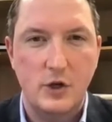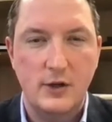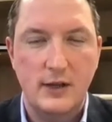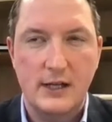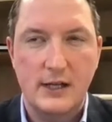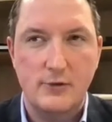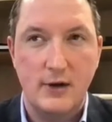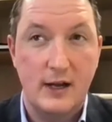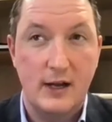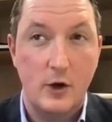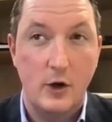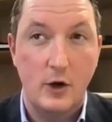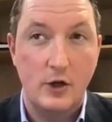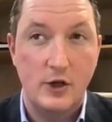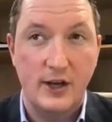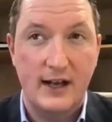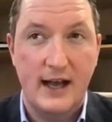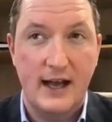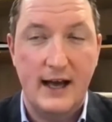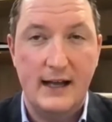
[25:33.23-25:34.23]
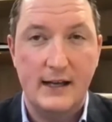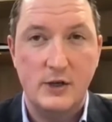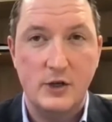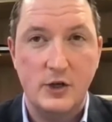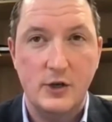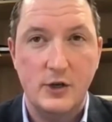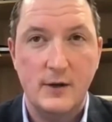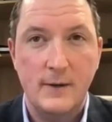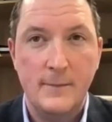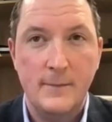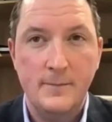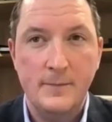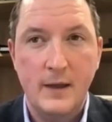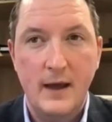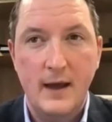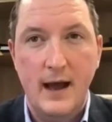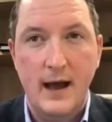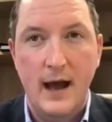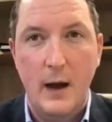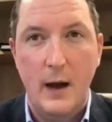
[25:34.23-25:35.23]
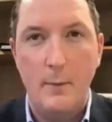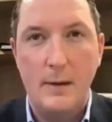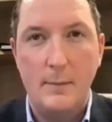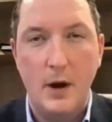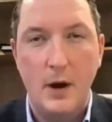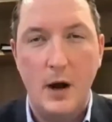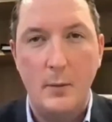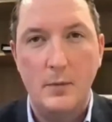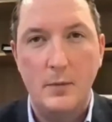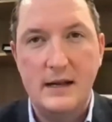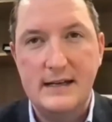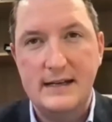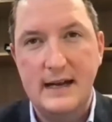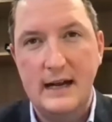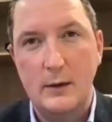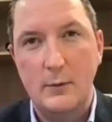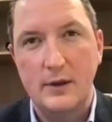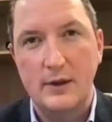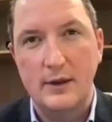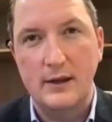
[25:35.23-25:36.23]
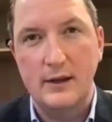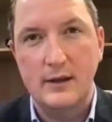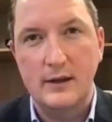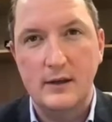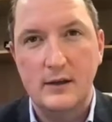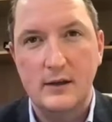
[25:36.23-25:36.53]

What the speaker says: That's really all you can do, and we probably deal with it